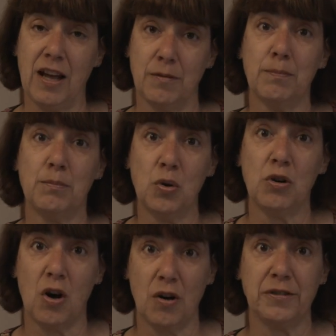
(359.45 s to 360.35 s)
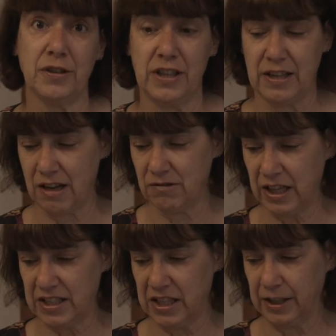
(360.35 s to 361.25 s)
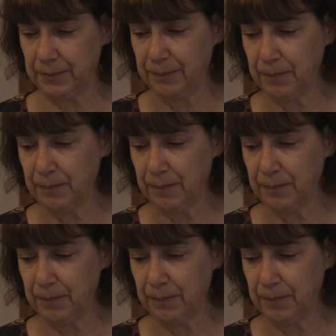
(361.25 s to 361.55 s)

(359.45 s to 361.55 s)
and more often in their writing.